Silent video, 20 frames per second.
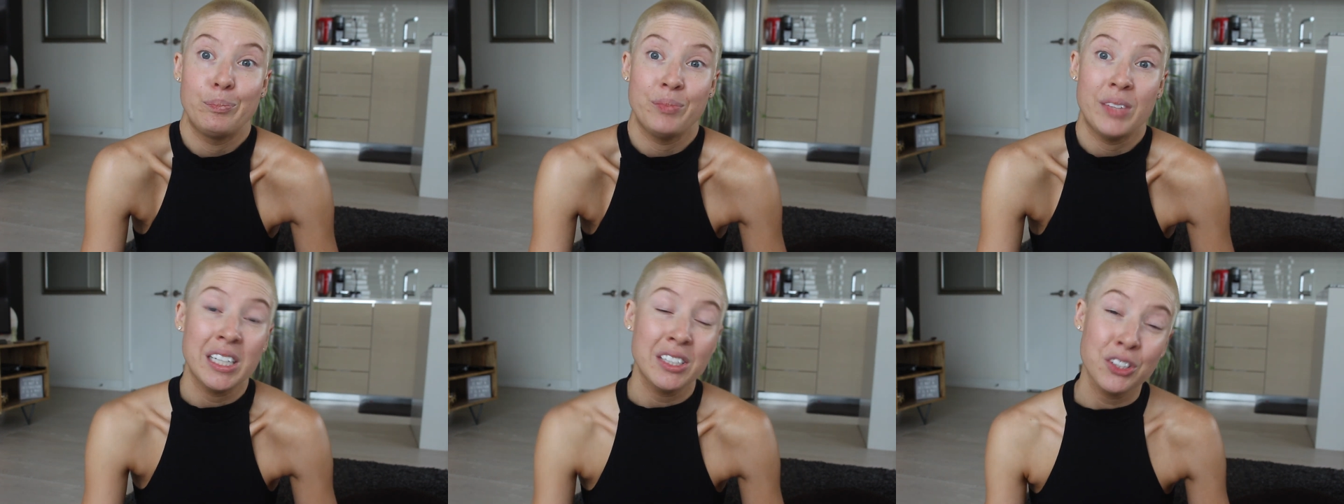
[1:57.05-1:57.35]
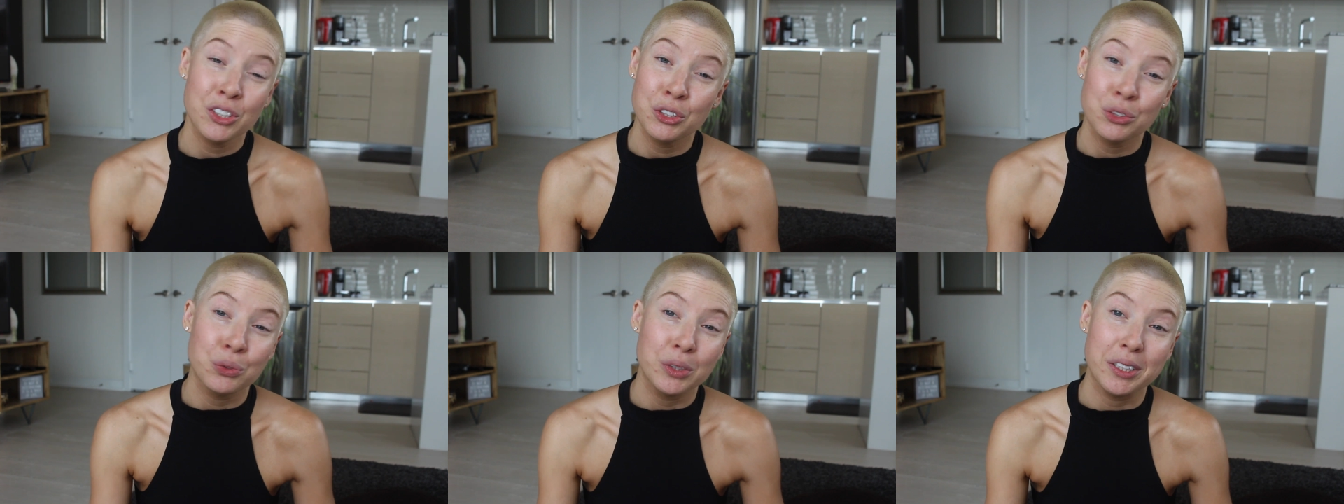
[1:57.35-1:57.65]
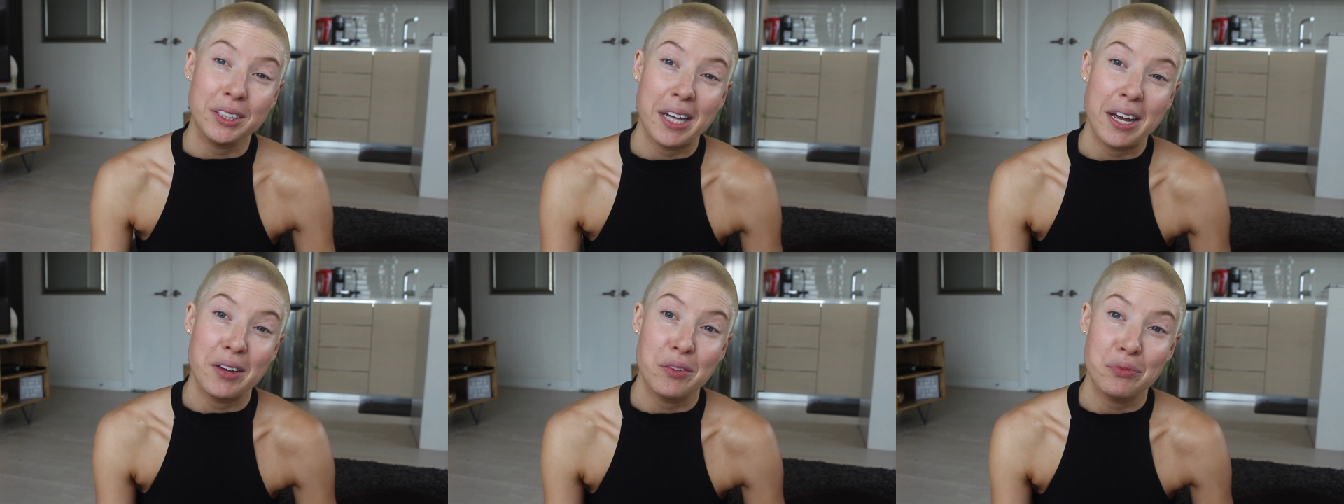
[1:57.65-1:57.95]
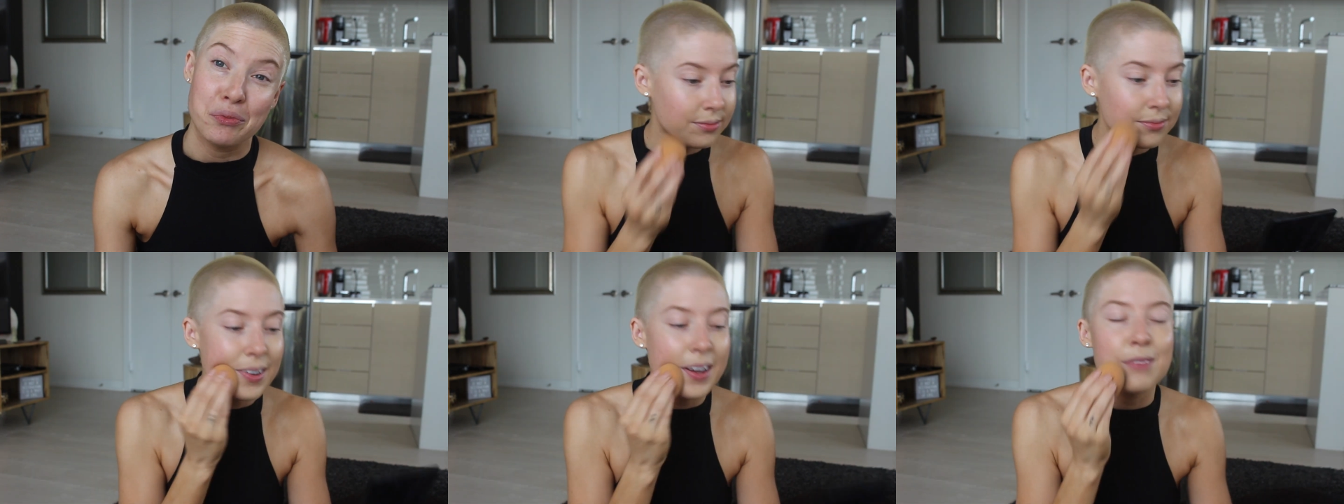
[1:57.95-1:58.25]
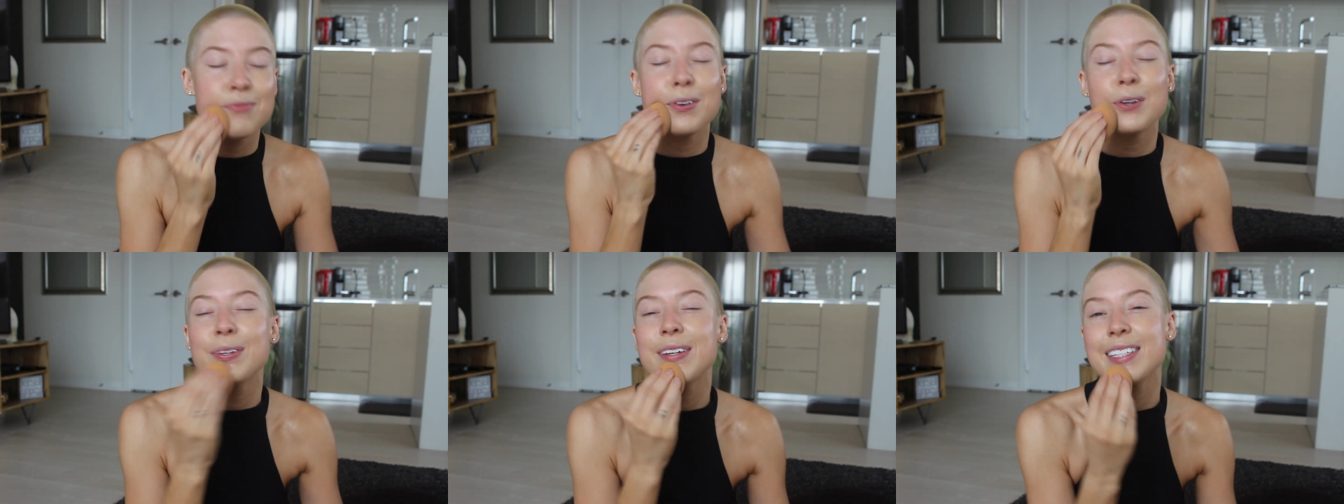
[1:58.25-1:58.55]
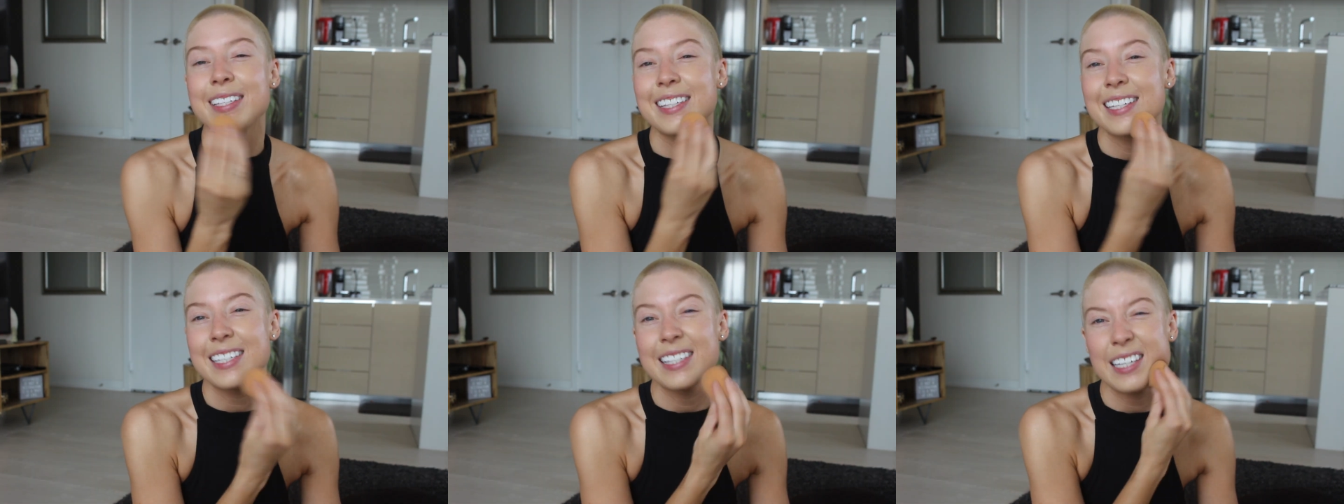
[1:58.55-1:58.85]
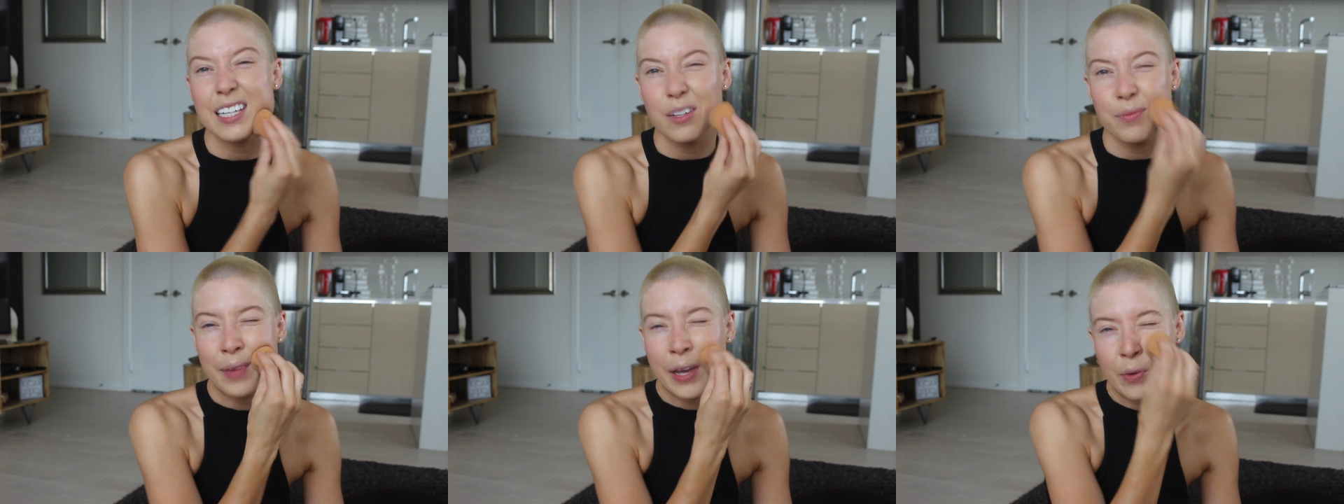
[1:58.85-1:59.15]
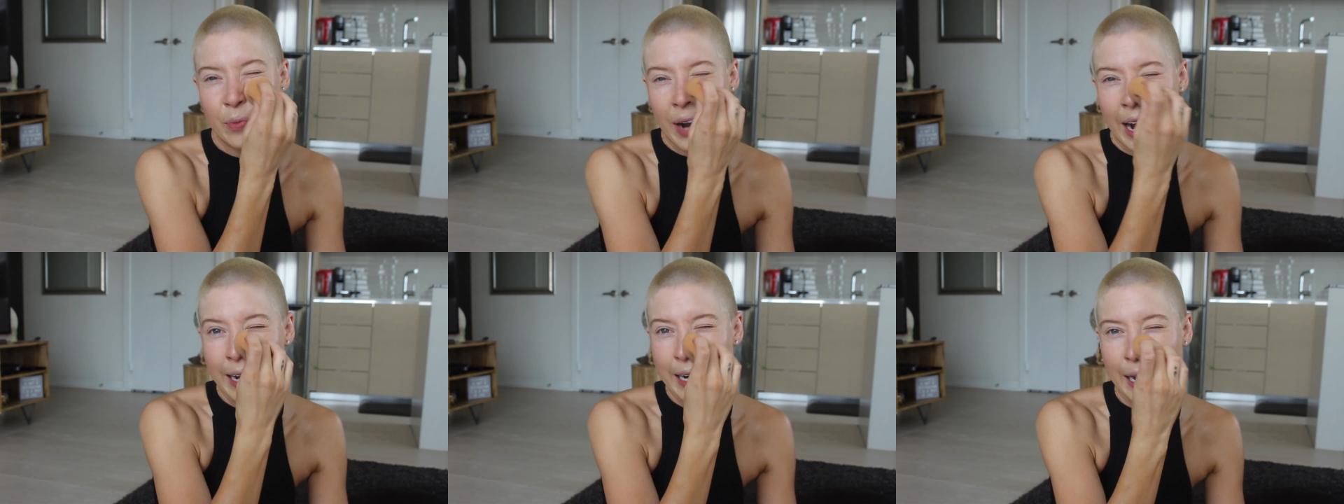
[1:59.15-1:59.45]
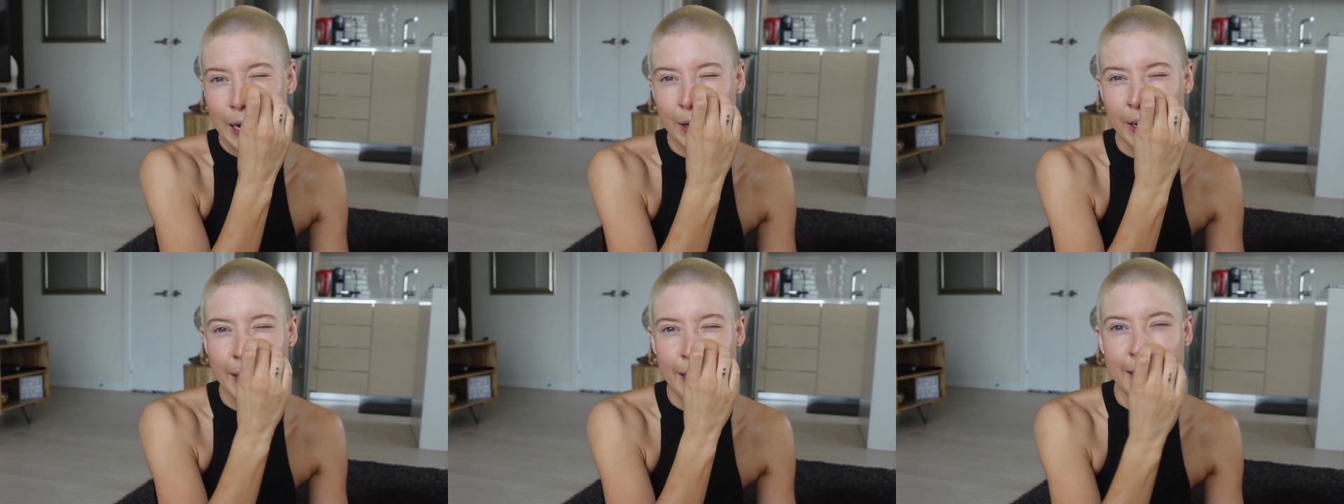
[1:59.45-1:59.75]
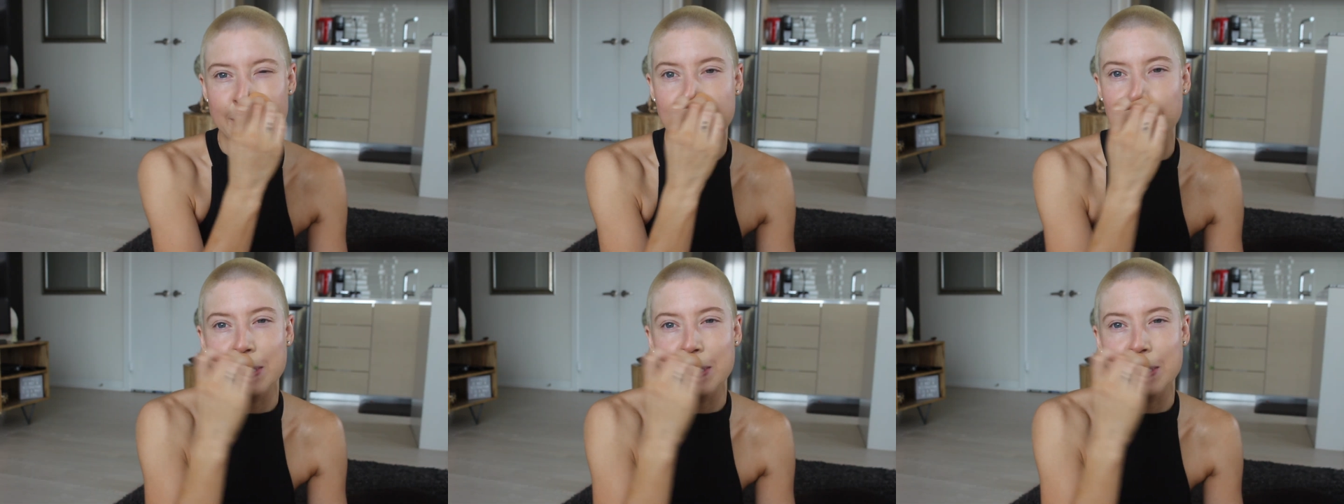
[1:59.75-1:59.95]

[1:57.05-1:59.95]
That's just real life. I focus this in my red areas,